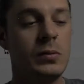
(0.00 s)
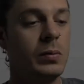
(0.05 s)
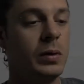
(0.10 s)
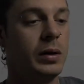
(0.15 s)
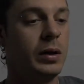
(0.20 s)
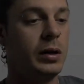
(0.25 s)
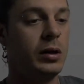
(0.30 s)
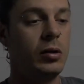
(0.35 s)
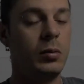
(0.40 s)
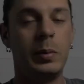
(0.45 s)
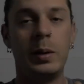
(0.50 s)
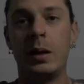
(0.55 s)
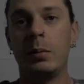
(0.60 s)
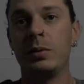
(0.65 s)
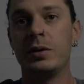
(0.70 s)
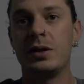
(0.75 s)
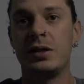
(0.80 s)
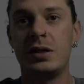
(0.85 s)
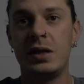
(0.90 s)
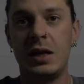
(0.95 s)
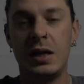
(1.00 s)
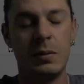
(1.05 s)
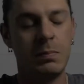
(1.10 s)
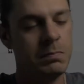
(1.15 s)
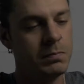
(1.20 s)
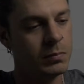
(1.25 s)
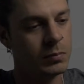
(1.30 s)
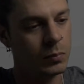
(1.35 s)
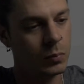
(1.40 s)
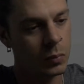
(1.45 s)
one, you'll be able to see,
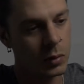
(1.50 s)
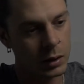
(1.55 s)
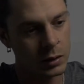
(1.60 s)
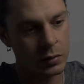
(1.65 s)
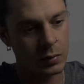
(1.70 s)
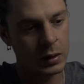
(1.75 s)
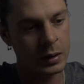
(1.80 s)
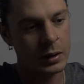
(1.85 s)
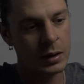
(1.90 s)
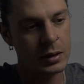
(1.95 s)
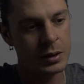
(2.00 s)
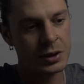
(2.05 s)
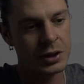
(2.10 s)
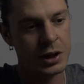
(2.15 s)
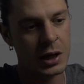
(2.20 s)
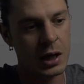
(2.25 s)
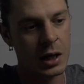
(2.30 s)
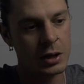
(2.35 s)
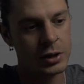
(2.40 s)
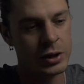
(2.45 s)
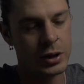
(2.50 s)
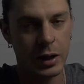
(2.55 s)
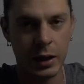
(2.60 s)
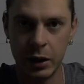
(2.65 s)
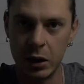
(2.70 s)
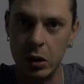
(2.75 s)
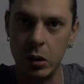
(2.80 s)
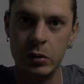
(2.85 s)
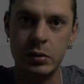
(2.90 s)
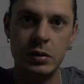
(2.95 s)
what do I need to change? Did I
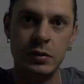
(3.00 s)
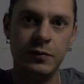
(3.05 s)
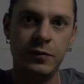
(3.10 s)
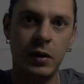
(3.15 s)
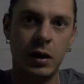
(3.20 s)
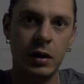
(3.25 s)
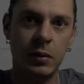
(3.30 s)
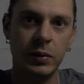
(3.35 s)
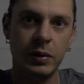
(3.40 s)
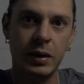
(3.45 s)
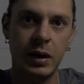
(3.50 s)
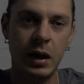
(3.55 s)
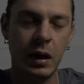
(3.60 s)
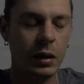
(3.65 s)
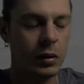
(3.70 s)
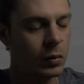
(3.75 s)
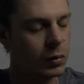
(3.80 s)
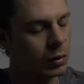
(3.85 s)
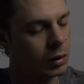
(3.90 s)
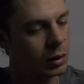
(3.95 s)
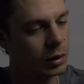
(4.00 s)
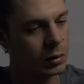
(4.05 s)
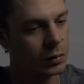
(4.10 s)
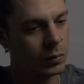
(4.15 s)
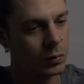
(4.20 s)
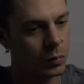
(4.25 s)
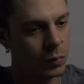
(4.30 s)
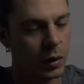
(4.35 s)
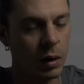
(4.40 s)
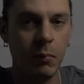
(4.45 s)
go too far with that? Or
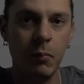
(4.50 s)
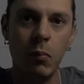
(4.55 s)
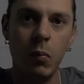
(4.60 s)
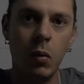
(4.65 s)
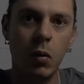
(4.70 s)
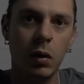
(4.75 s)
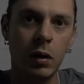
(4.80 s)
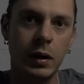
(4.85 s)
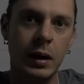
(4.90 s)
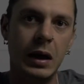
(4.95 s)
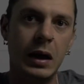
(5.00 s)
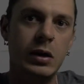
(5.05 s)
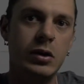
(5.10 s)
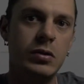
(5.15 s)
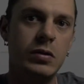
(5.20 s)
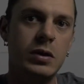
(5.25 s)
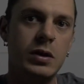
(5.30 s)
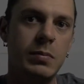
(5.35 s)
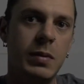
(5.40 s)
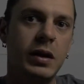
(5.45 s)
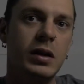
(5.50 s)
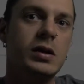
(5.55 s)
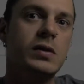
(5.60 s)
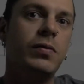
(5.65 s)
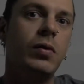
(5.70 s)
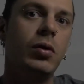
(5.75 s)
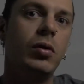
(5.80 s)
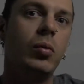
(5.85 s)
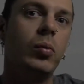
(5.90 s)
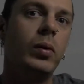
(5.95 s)
what more can I do to make this
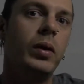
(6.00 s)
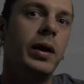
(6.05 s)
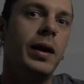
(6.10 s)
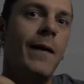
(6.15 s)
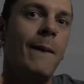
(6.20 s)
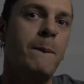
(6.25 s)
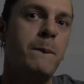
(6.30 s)
photo really?